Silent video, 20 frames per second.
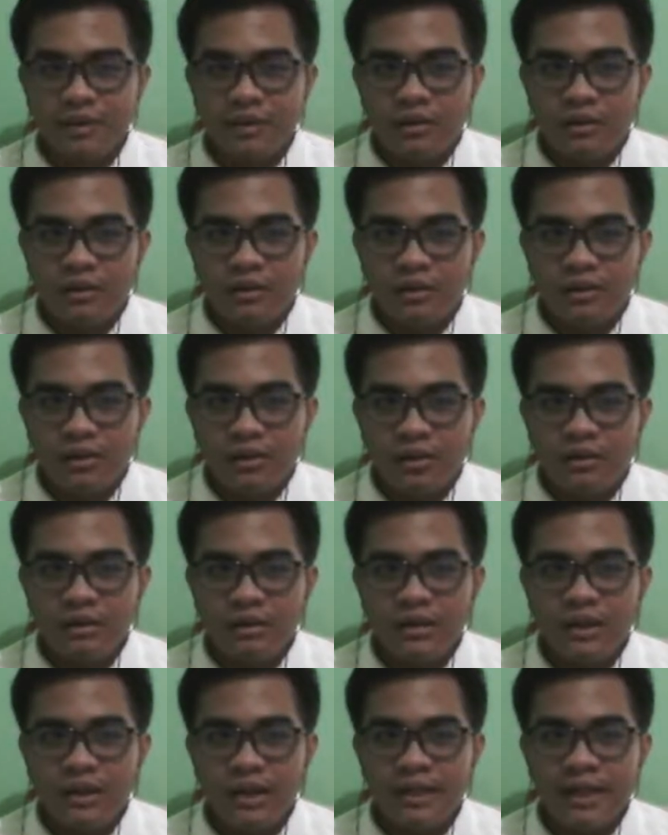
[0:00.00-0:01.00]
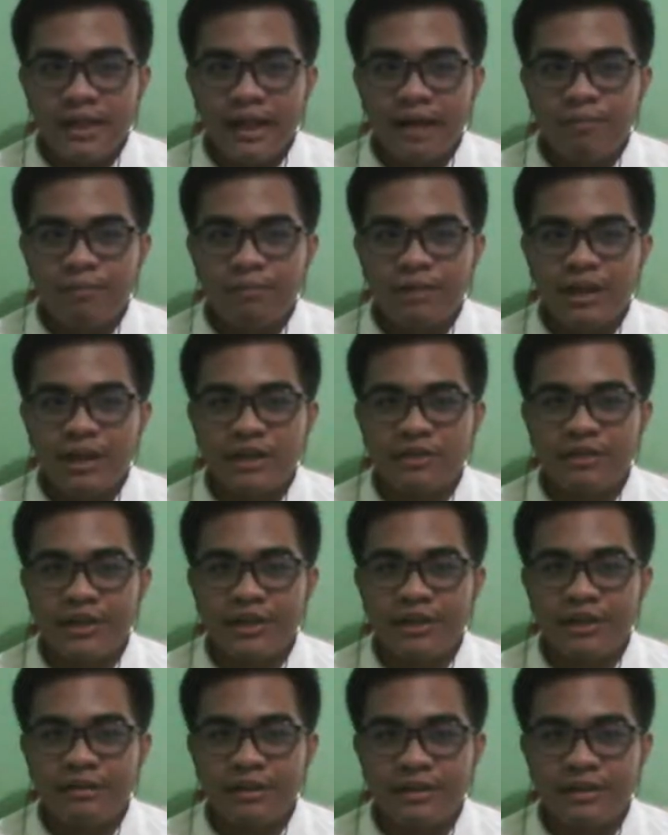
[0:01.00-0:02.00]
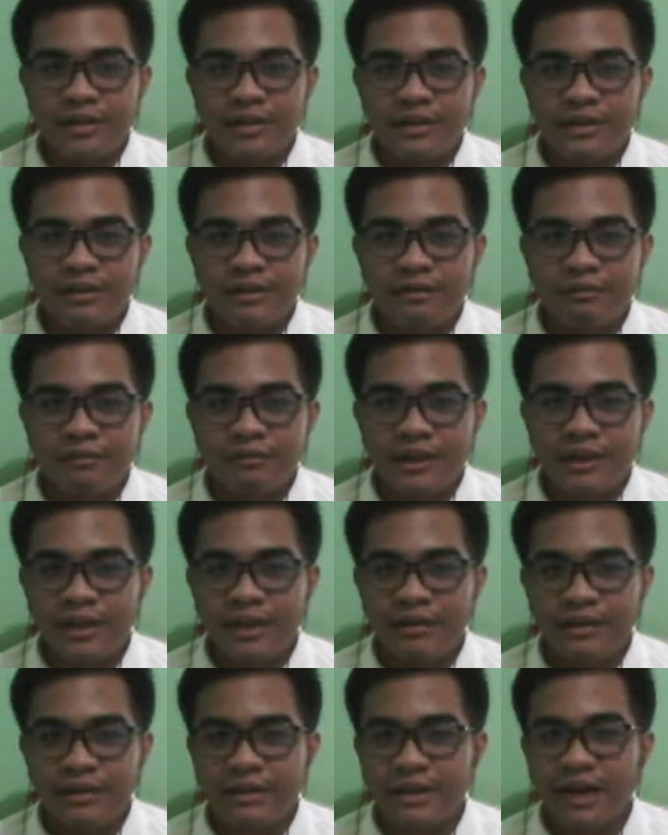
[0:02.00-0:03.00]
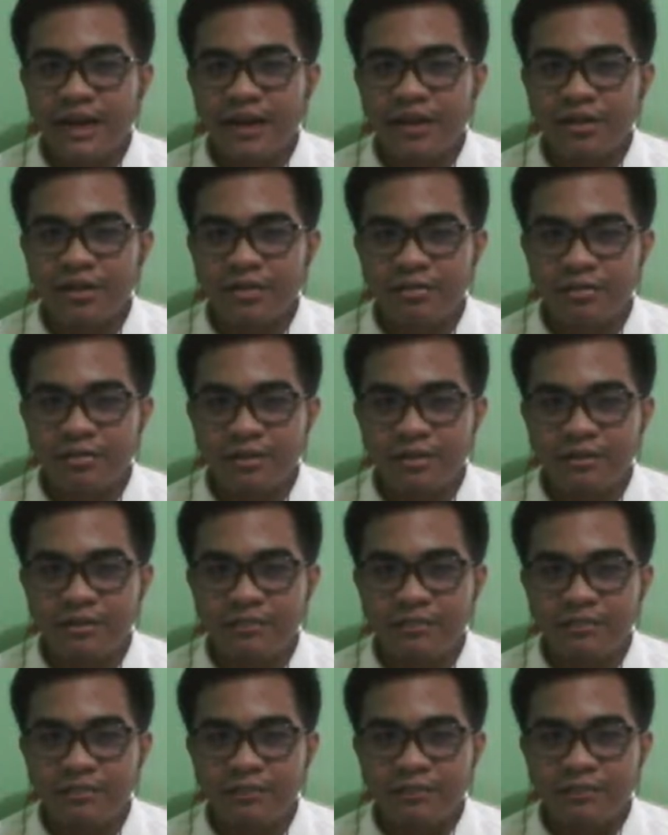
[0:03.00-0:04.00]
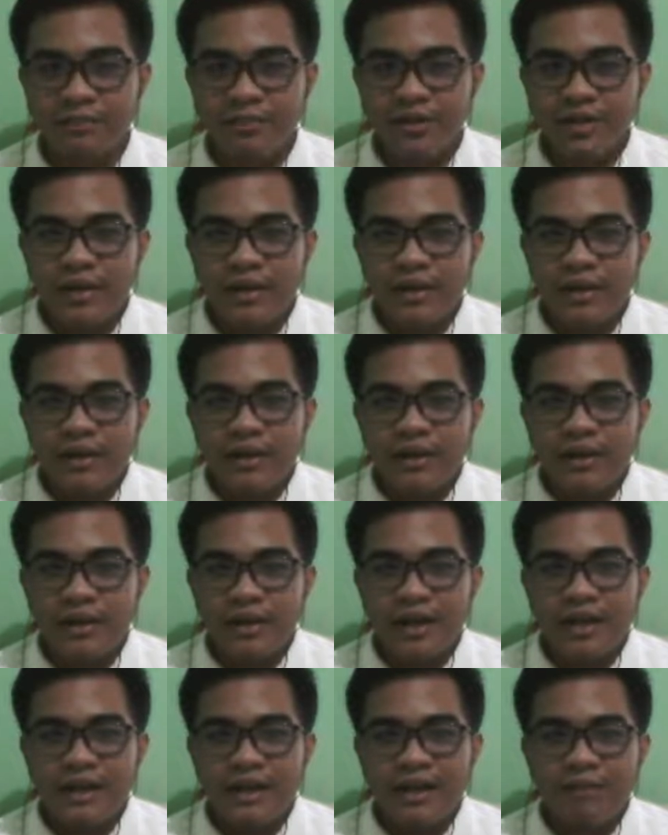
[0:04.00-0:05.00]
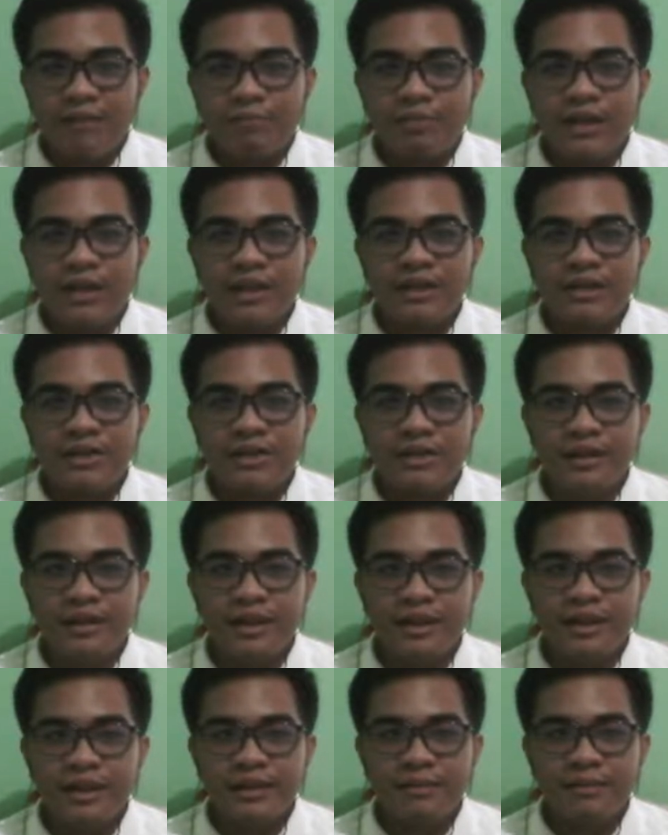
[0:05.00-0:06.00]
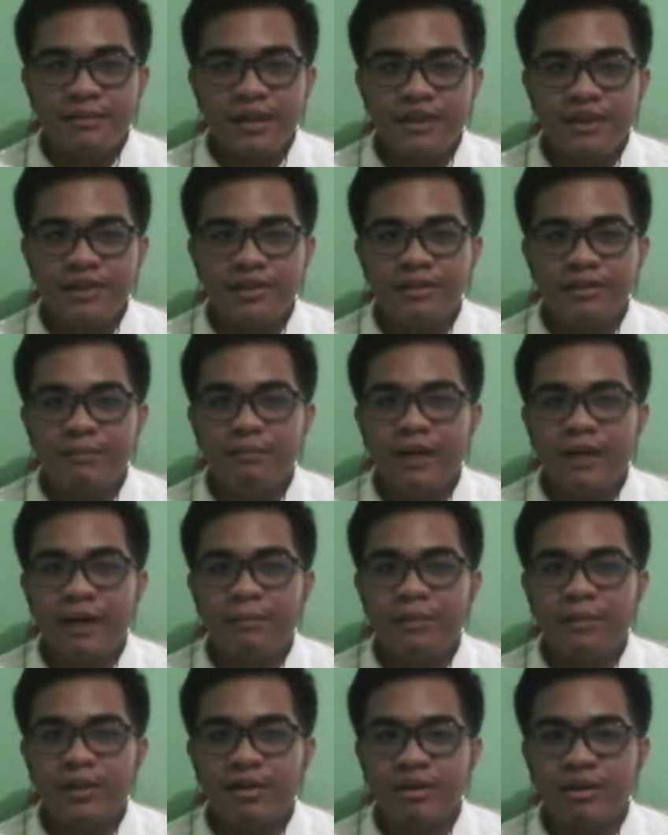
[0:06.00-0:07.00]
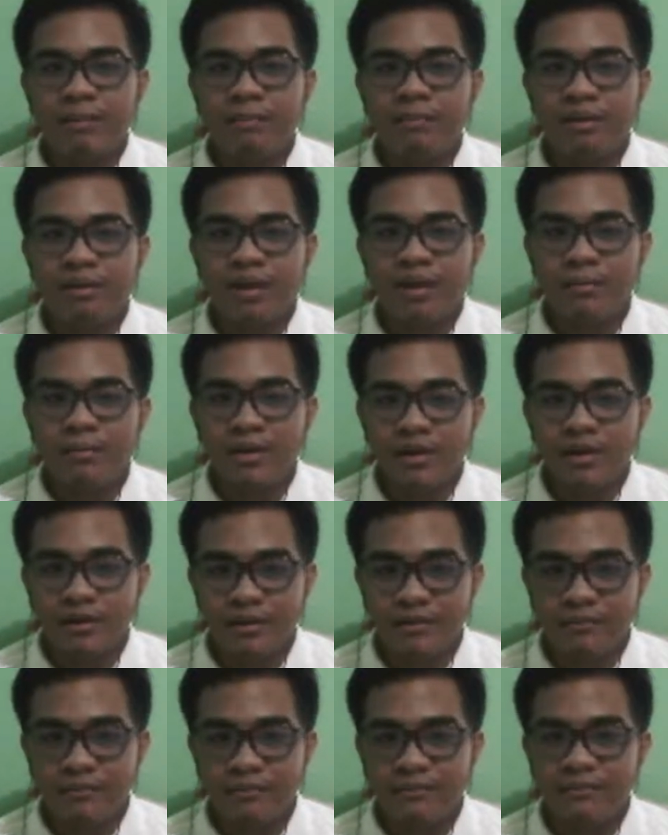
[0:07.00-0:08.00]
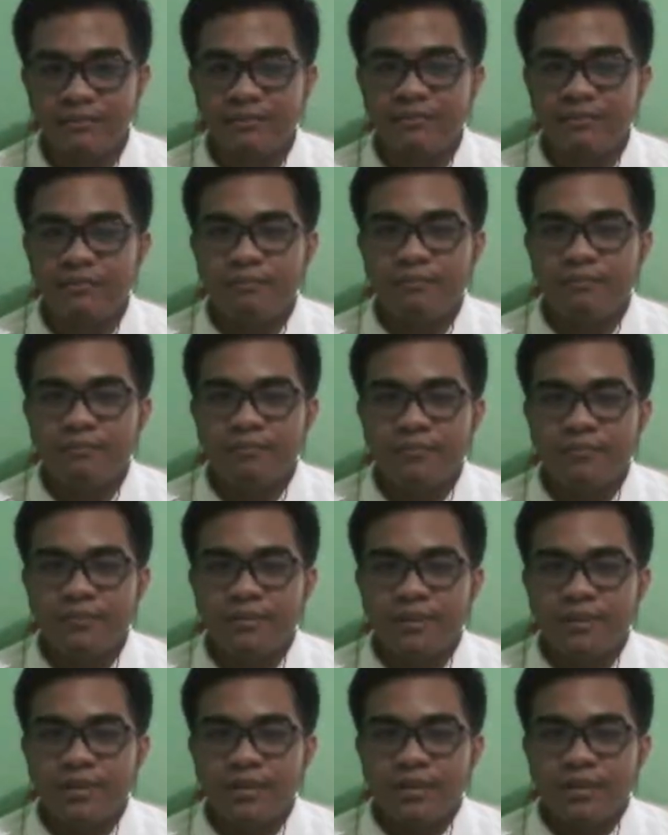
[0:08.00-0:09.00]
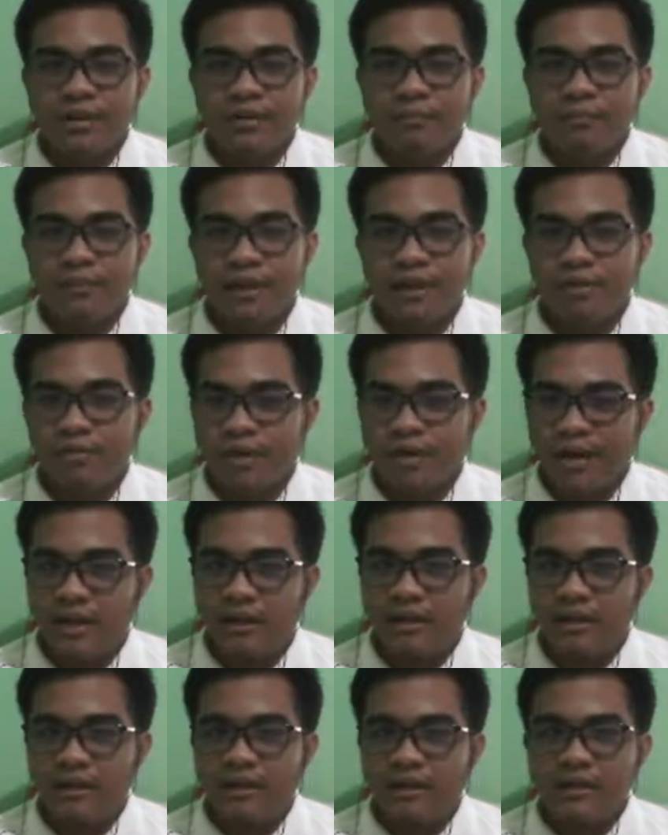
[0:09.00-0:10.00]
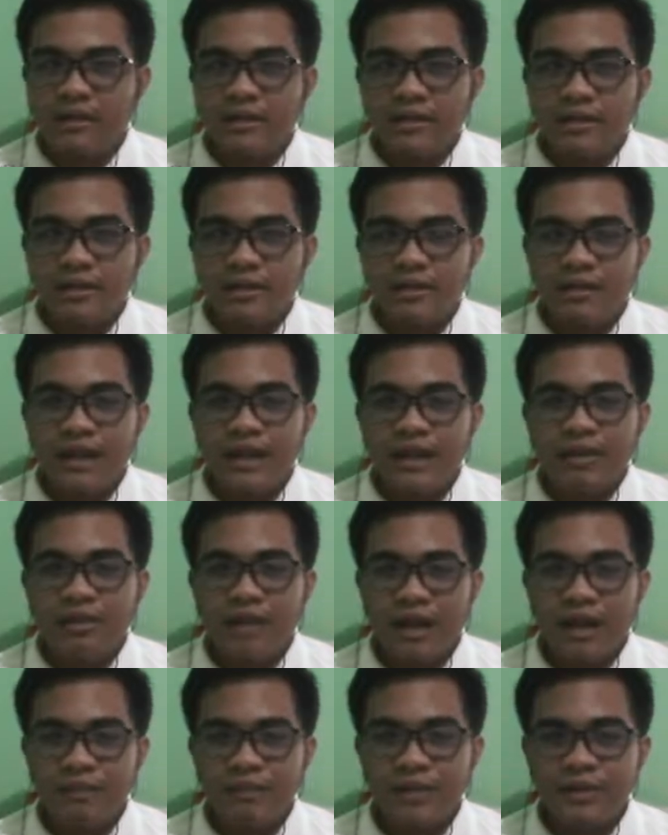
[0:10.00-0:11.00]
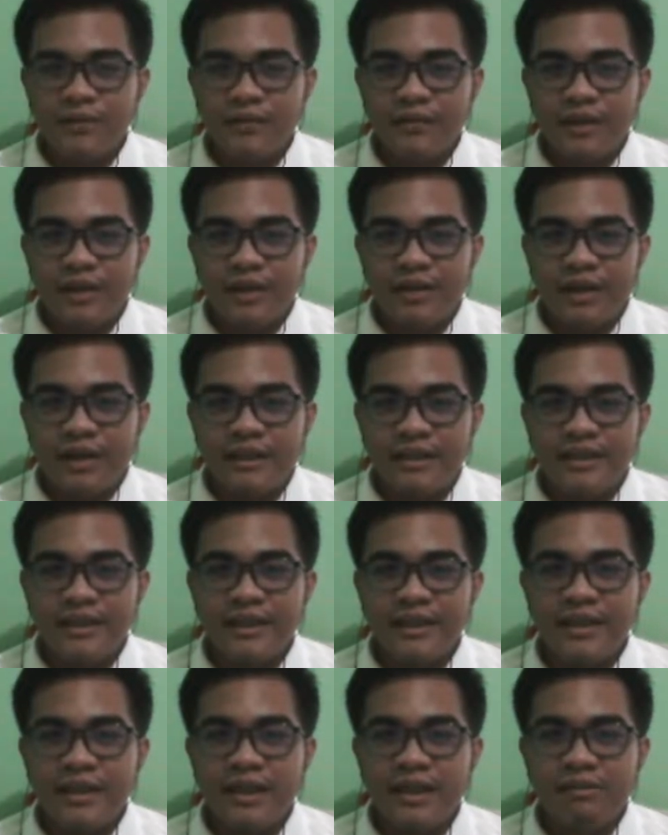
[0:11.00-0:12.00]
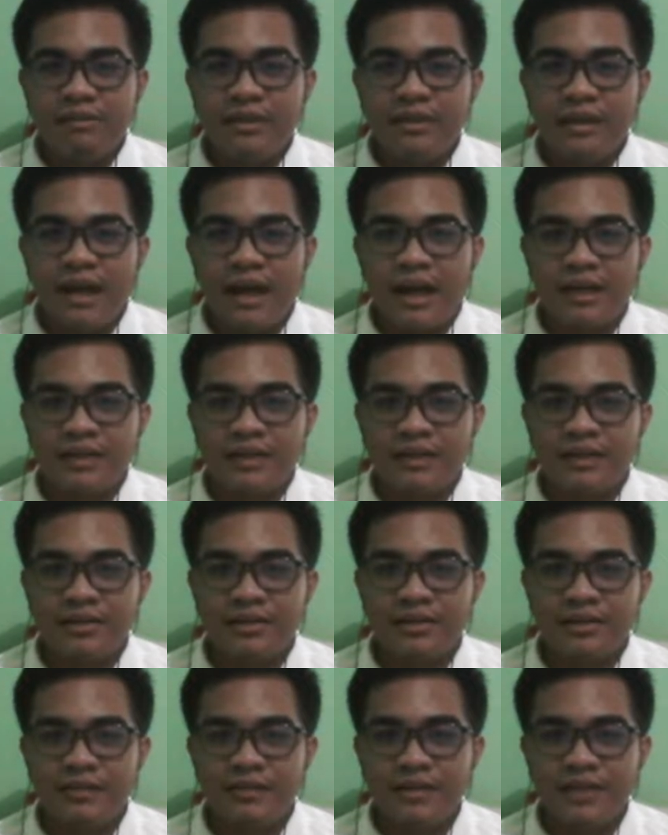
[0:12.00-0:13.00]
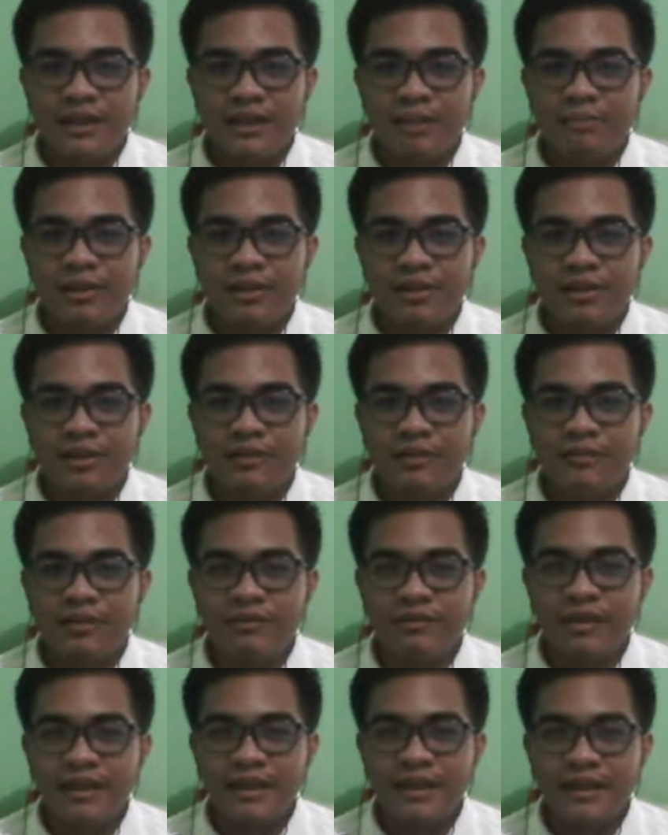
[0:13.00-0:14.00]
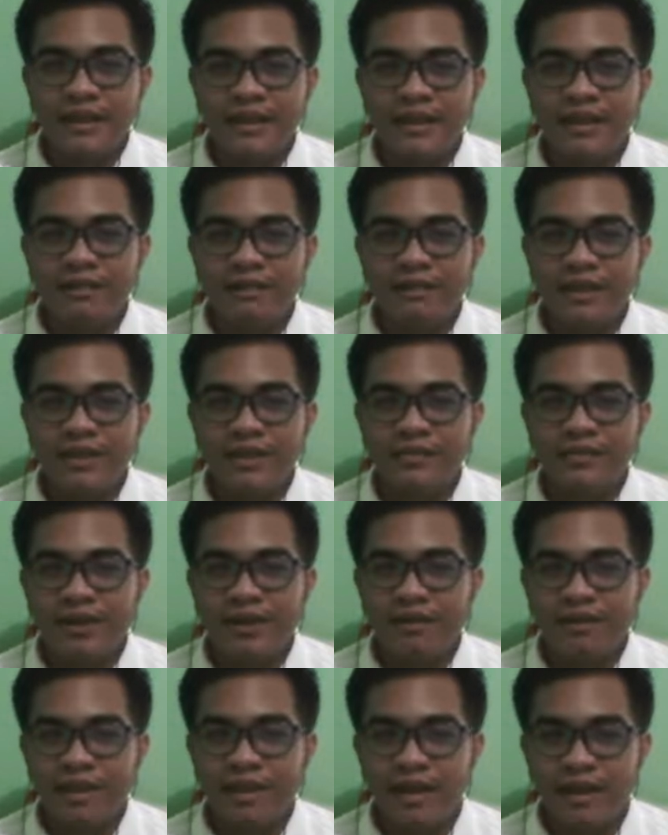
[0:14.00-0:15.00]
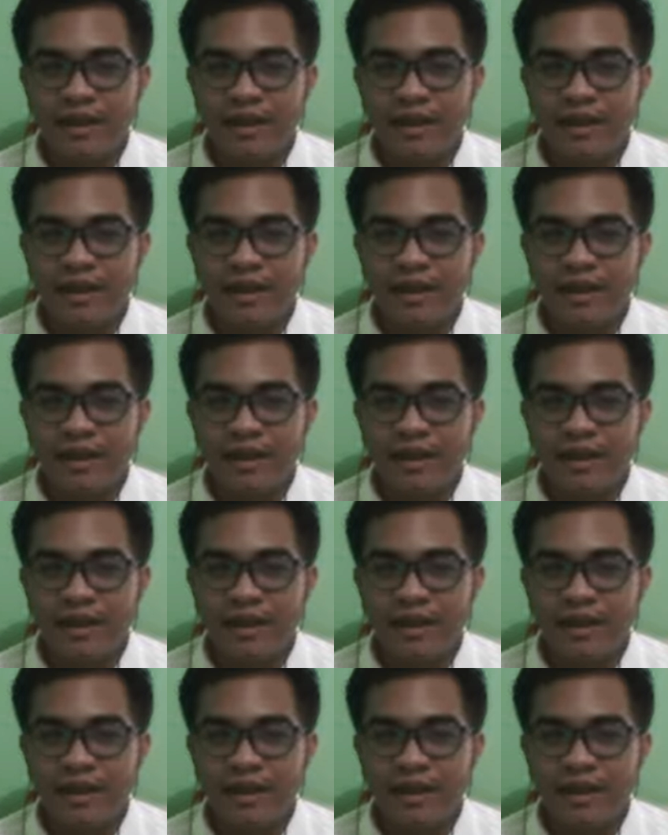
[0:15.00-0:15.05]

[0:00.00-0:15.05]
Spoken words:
Note that air pressure decreases with increased altitude, and that pressure is measured by a mercury barometer. Meanwhile, standard atmosphere at sea level has the surface temperature of 59 degrees Fahrenheit